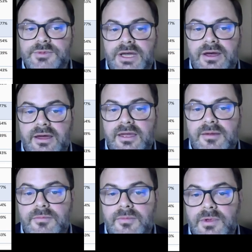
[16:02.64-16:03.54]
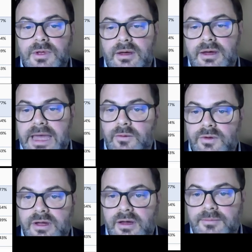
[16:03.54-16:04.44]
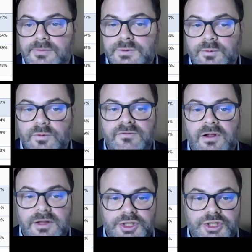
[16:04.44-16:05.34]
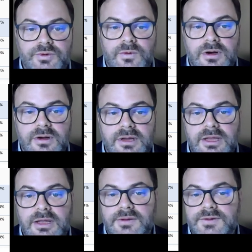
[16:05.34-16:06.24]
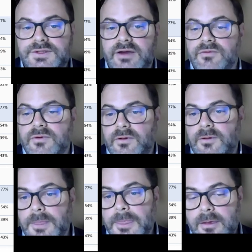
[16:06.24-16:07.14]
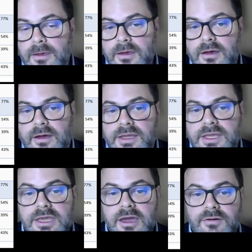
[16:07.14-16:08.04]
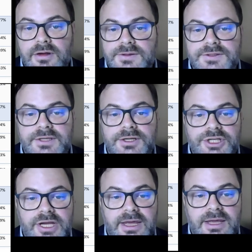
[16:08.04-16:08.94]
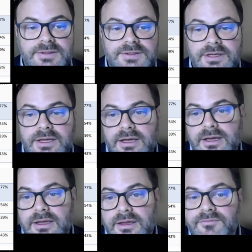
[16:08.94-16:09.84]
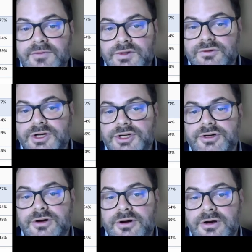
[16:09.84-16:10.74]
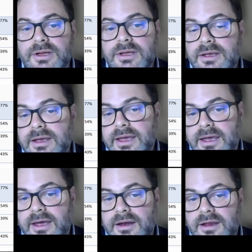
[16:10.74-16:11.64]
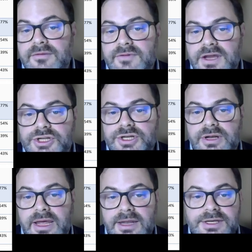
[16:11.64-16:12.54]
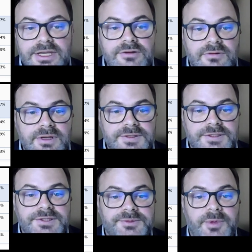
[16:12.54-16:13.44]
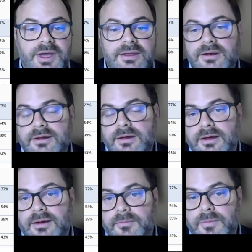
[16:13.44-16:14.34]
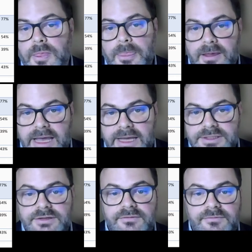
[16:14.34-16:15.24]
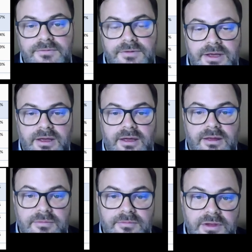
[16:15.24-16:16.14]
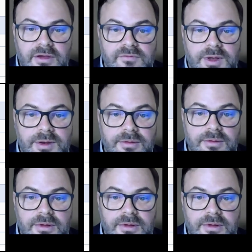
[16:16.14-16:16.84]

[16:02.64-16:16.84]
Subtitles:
time, outcomes were falling short in several key areas, such as infrastructure and innovation had decreased despite active government